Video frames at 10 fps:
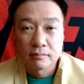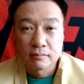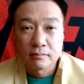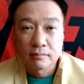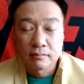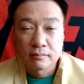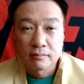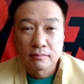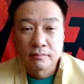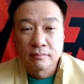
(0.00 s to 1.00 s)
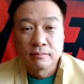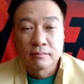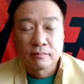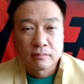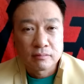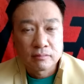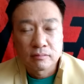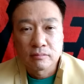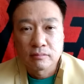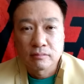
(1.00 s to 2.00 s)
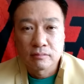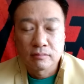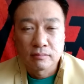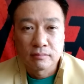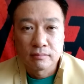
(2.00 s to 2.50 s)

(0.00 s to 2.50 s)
This person isn't speaking.